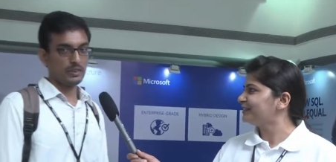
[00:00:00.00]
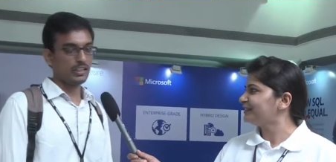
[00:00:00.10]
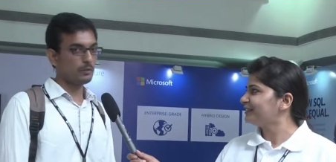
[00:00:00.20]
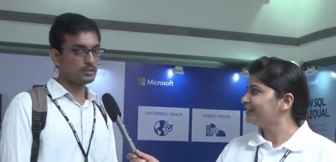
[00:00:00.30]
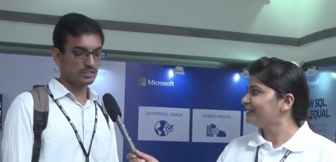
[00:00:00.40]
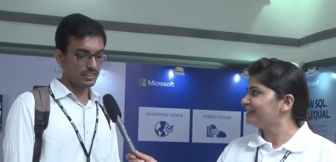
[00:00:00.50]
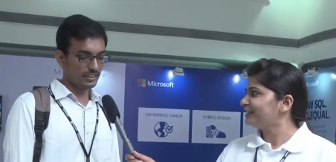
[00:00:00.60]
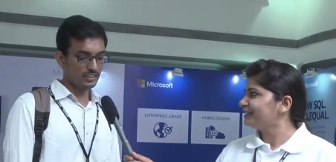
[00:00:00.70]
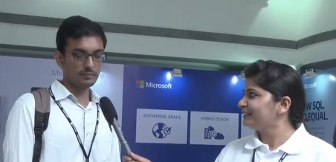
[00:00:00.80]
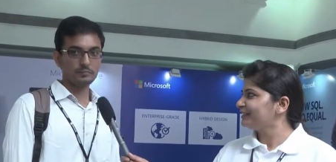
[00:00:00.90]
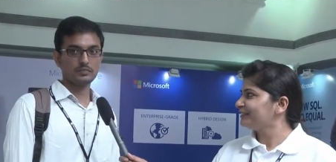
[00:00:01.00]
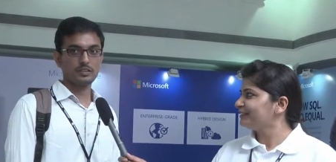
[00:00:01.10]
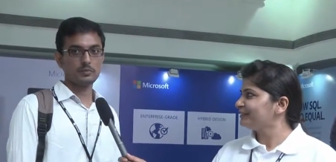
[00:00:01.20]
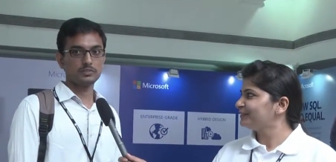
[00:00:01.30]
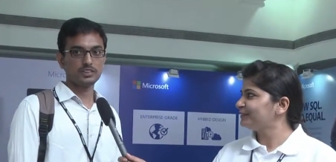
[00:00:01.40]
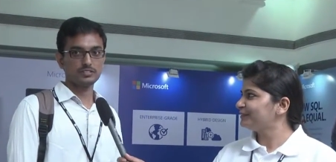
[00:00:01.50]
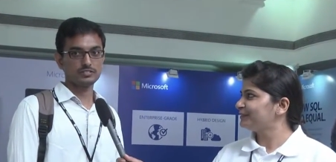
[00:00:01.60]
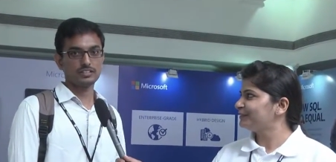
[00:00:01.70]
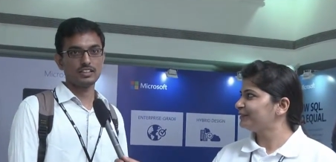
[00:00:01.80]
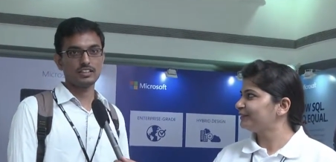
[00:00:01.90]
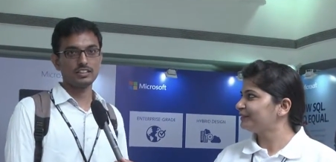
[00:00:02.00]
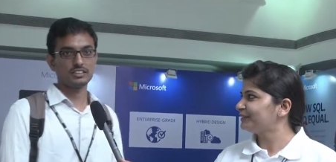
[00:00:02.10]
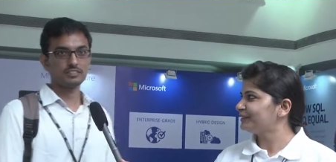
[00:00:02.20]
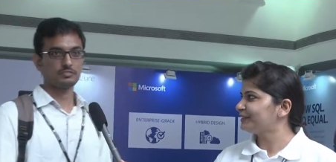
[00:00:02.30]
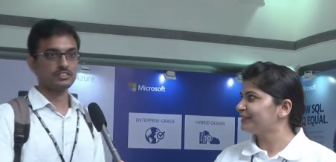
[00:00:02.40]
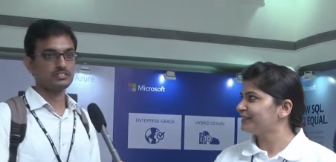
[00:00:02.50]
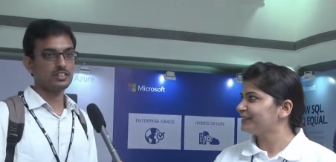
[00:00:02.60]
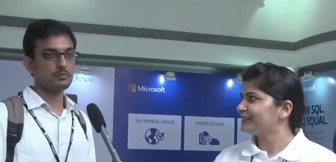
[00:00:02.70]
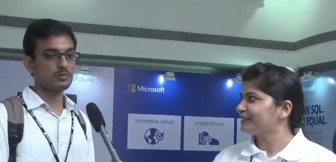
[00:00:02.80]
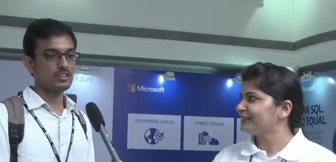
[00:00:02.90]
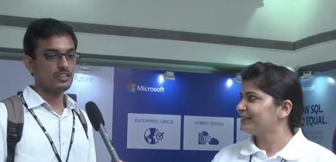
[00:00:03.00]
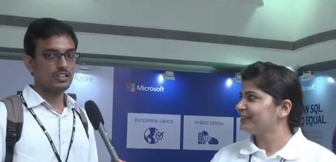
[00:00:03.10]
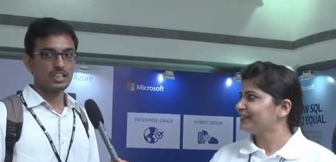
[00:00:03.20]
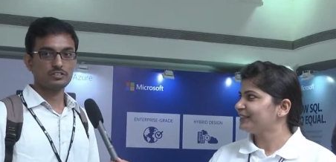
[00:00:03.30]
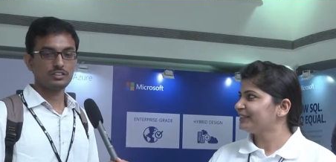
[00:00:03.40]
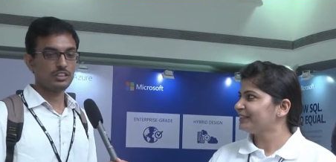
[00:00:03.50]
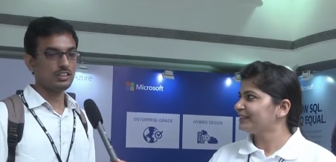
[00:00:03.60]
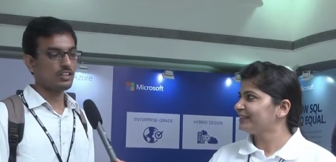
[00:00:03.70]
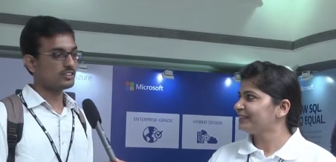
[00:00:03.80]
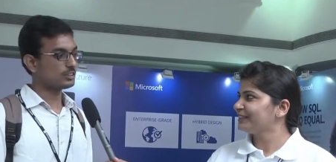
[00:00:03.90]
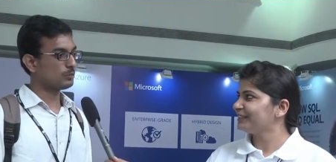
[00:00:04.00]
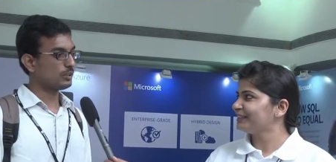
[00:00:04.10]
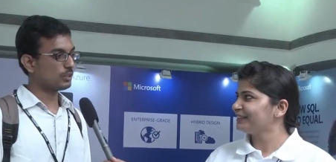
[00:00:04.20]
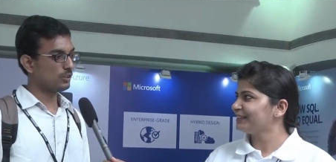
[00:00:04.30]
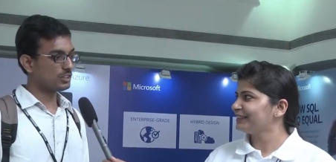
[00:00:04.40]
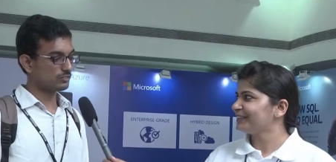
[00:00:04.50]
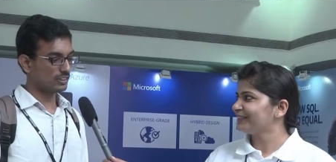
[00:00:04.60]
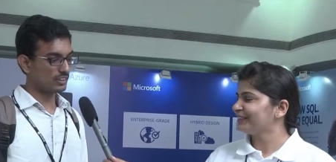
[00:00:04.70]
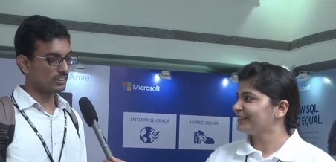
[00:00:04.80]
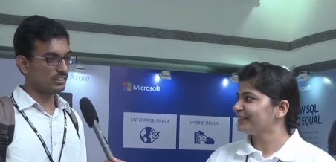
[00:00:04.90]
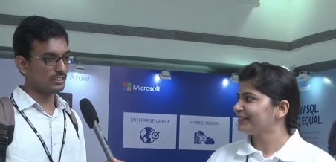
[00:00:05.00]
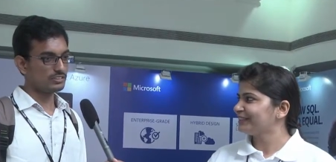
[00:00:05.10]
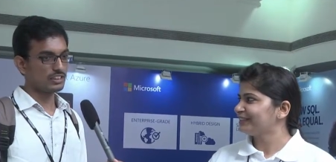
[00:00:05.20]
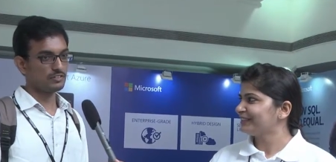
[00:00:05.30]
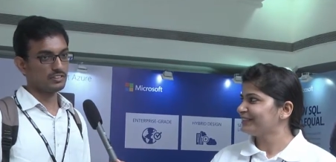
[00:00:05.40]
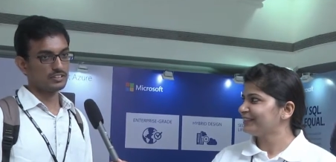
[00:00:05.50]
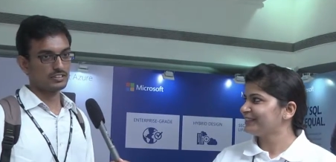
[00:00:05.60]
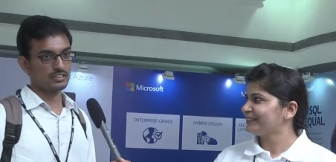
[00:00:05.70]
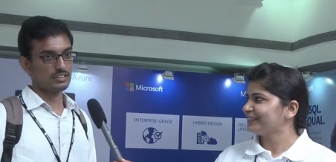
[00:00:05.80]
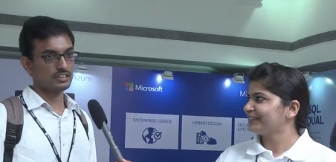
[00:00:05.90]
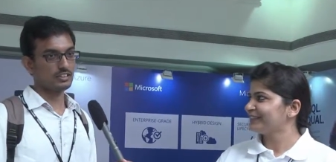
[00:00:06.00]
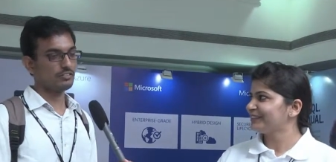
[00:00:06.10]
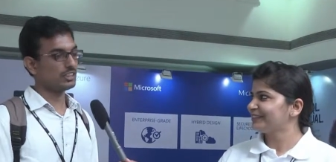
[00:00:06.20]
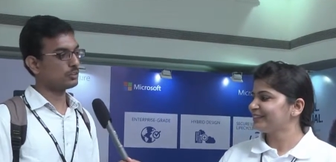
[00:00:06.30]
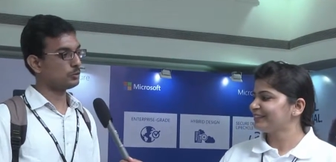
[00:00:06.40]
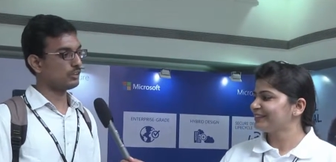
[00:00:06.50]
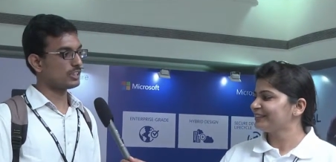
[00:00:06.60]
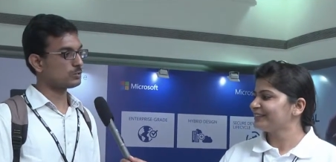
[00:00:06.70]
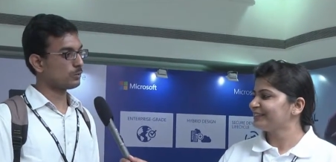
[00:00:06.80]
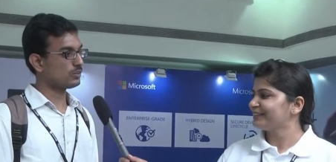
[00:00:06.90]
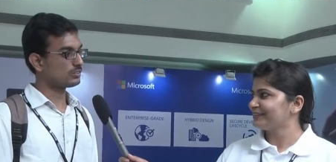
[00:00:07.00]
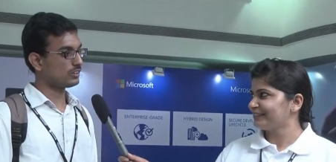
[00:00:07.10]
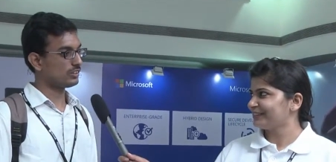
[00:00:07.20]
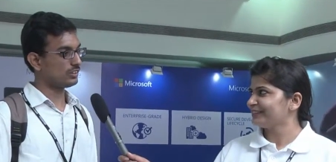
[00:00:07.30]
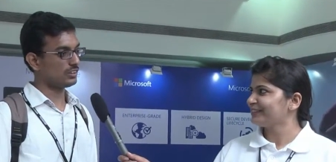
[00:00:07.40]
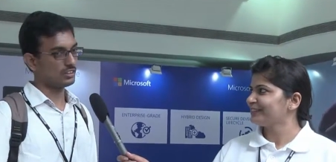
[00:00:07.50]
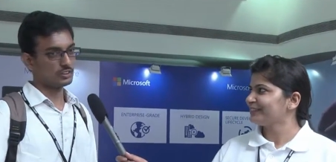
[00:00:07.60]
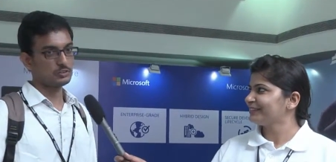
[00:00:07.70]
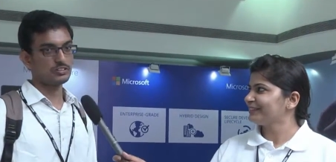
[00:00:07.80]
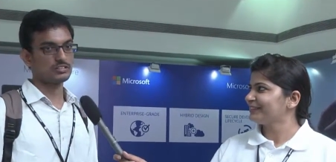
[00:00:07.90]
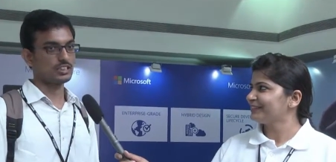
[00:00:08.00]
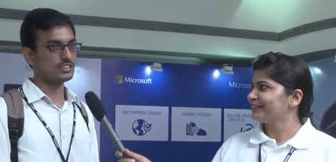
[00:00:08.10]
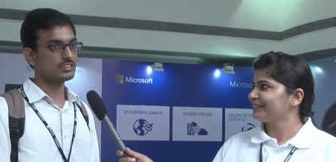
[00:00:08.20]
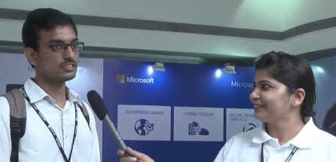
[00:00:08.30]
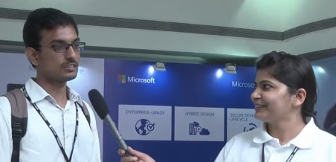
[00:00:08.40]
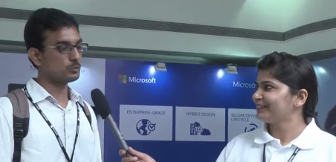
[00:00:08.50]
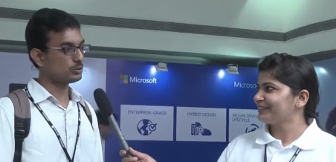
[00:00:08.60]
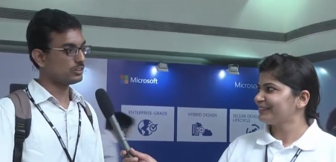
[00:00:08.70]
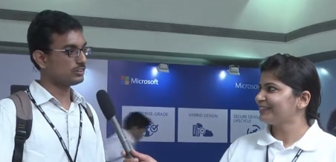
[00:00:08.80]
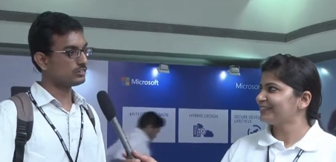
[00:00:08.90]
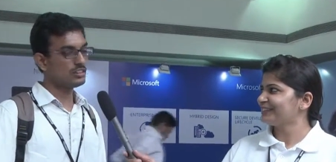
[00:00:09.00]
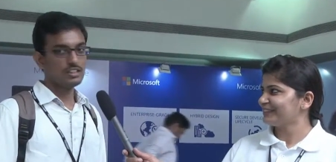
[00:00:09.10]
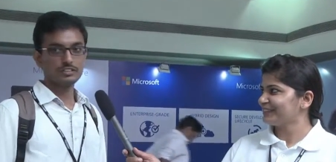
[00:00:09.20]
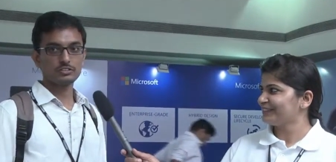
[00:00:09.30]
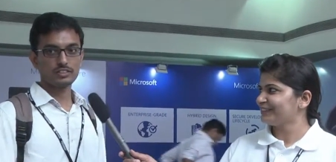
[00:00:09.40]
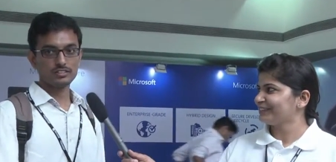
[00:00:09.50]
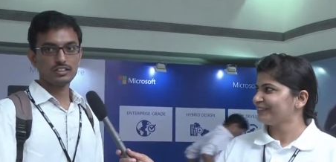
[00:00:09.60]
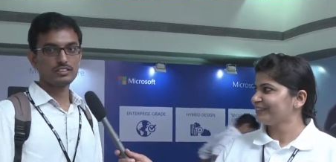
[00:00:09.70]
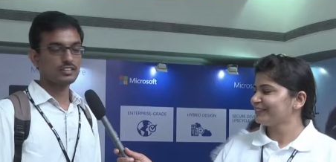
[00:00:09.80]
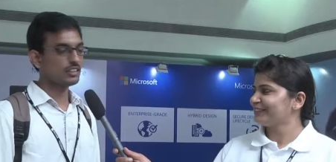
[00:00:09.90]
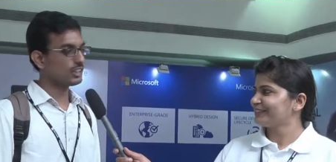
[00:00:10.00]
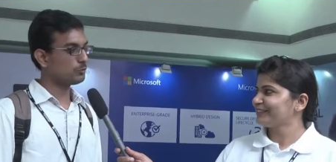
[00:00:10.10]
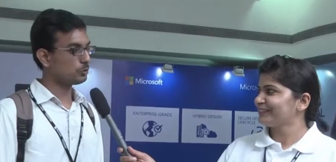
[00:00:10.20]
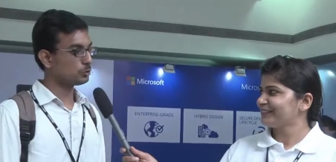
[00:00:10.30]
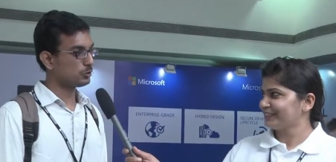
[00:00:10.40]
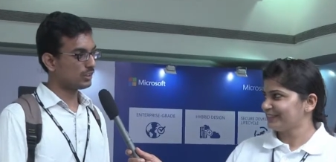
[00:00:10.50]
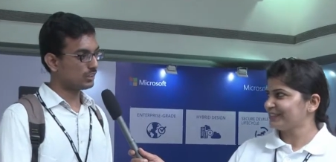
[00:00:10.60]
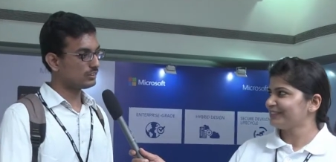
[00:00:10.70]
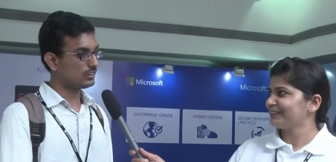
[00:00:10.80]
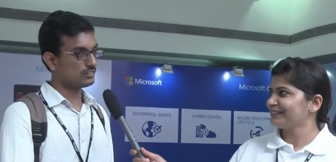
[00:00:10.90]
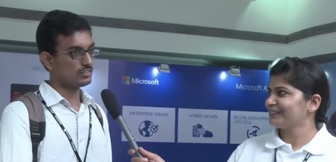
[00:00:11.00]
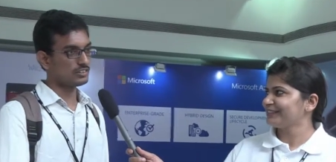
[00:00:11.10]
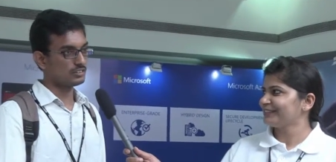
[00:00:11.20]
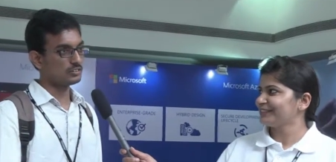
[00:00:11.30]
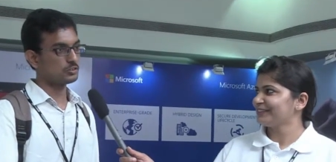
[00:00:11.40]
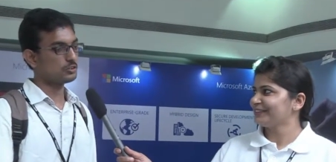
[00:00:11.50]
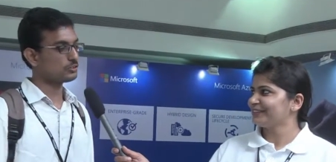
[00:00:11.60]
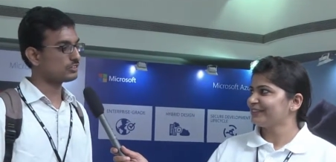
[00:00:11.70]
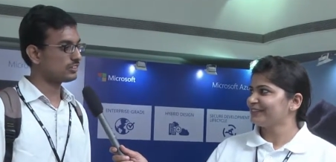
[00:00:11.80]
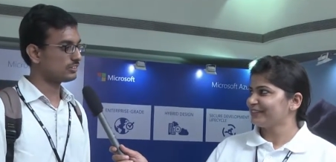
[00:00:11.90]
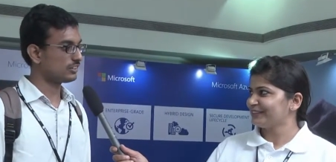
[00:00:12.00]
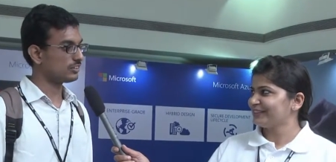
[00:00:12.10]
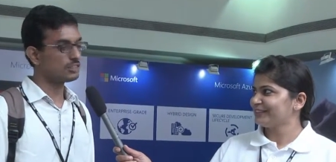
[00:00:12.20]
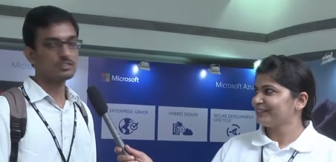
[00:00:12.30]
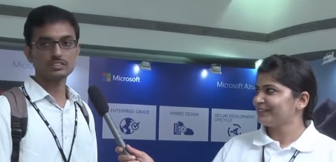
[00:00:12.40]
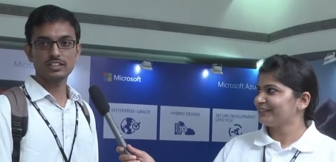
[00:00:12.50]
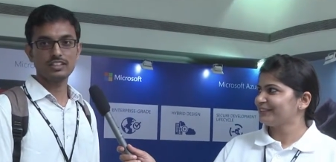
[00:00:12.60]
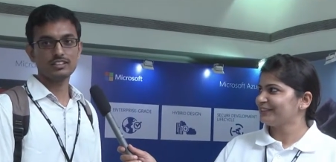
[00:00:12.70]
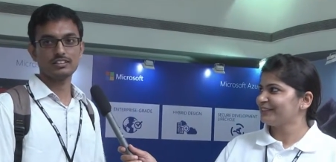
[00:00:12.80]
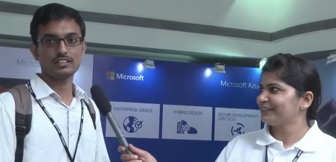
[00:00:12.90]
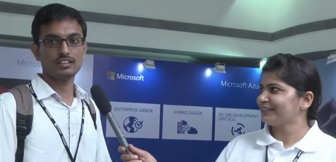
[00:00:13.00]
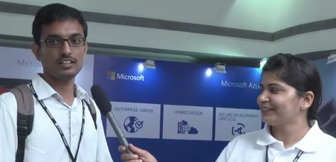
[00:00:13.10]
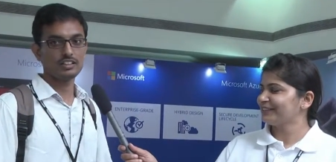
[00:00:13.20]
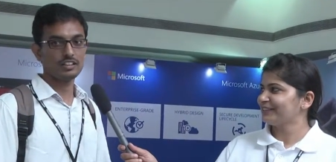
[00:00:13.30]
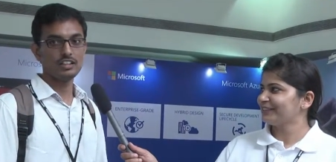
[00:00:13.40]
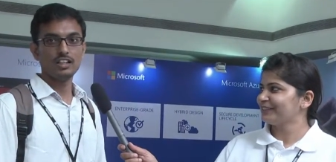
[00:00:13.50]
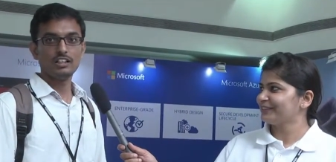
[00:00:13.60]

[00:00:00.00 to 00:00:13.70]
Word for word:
Speaker 1: My name is Hariharan. I'm just attending this first time. Actually, last time my colleagues were attended, they were uh, giving a good response and uh, good suggestions about this. So that's the reason I came to attend this session 2016. It was great uh, and uh,